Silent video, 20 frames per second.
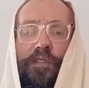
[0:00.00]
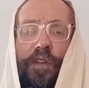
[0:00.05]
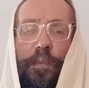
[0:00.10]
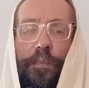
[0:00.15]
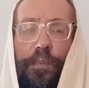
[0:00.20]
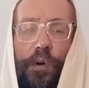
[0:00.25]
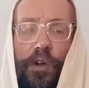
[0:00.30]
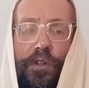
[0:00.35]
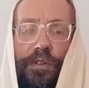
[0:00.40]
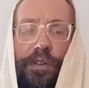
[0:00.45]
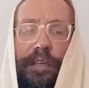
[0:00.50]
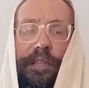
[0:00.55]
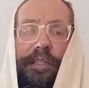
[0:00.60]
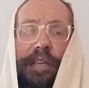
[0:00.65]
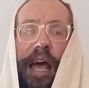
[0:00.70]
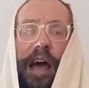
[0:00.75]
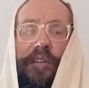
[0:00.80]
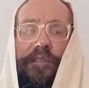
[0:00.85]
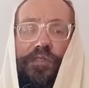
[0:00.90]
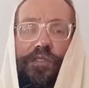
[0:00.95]
you put
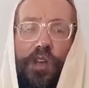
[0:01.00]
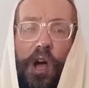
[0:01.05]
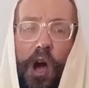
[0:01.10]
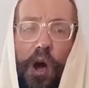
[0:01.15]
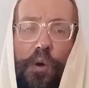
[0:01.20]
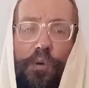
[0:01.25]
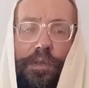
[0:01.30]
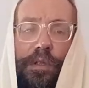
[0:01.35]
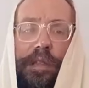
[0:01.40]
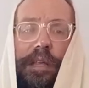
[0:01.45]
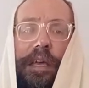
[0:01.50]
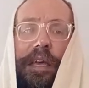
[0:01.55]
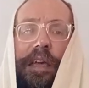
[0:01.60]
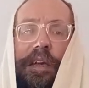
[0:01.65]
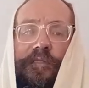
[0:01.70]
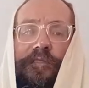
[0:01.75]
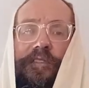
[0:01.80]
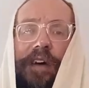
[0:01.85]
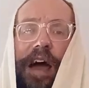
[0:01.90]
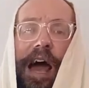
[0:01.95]
yourself totally
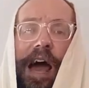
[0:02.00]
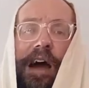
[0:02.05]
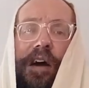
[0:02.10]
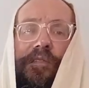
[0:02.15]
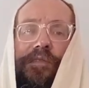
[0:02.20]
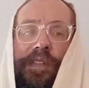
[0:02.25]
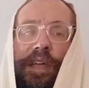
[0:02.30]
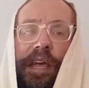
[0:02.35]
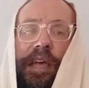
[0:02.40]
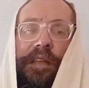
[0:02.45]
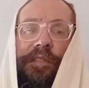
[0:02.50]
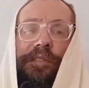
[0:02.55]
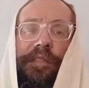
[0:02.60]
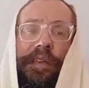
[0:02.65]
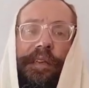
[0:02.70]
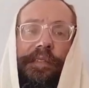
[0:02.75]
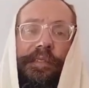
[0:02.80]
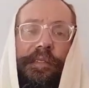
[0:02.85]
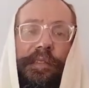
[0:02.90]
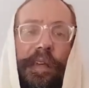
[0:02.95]
involved in
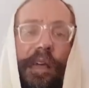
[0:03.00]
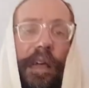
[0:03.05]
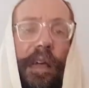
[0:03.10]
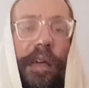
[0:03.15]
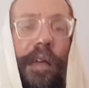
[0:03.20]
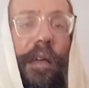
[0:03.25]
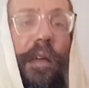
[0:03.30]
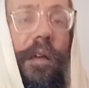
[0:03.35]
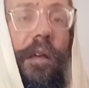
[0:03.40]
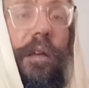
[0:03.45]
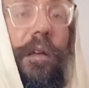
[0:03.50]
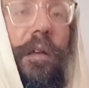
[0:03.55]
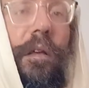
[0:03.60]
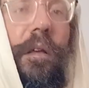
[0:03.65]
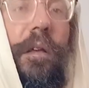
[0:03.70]
this thing.